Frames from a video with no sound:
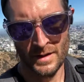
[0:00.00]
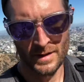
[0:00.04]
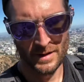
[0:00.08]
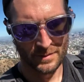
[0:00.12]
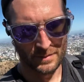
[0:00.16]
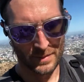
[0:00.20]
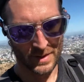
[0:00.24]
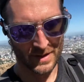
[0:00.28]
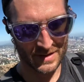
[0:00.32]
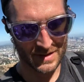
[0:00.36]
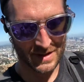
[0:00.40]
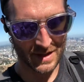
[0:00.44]

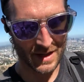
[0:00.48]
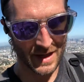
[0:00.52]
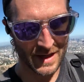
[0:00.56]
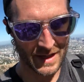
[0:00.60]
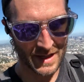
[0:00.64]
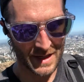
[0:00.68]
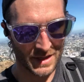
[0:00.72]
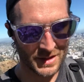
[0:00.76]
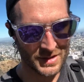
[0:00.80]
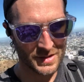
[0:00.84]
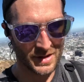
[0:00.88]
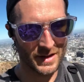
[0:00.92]
Plus the
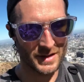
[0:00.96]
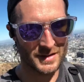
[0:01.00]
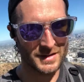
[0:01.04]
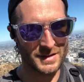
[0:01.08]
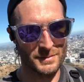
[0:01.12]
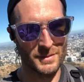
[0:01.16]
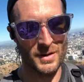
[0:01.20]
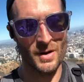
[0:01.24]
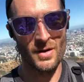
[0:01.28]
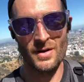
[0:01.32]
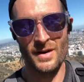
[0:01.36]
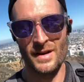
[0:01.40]
hiking trails up
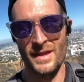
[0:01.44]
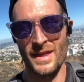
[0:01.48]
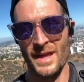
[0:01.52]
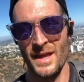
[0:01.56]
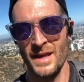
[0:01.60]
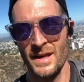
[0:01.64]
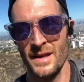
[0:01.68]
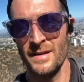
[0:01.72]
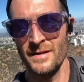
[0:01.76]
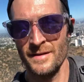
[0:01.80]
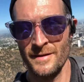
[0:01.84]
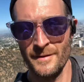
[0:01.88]
north,
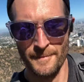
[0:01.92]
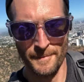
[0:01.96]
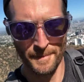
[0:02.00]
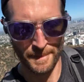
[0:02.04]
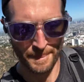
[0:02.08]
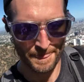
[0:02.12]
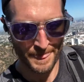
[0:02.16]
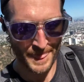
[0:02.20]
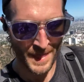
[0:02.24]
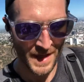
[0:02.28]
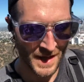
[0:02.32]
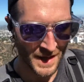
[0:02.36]

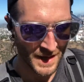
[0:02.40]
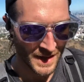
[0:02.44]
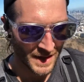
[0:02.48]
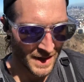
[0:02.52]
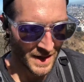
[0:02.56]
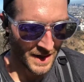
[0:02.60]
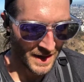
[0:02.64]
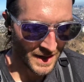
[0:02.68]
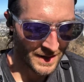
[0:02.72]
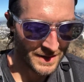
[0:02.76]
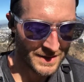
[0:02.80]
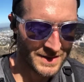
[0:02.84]

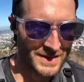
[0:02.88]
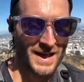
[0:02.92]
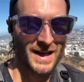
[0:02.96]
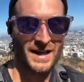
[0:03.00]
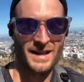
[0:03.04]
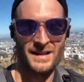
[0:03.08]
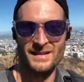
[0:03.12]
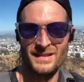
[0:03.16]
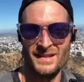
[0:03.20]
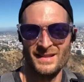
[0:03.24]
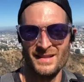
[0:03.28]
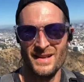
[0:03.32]

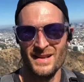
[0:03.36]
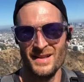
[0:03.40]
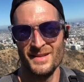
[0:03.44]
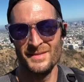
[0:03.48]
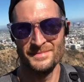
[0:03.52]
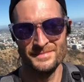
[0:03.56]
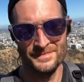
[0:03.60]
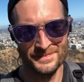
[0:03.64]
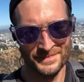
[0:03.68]
second to none.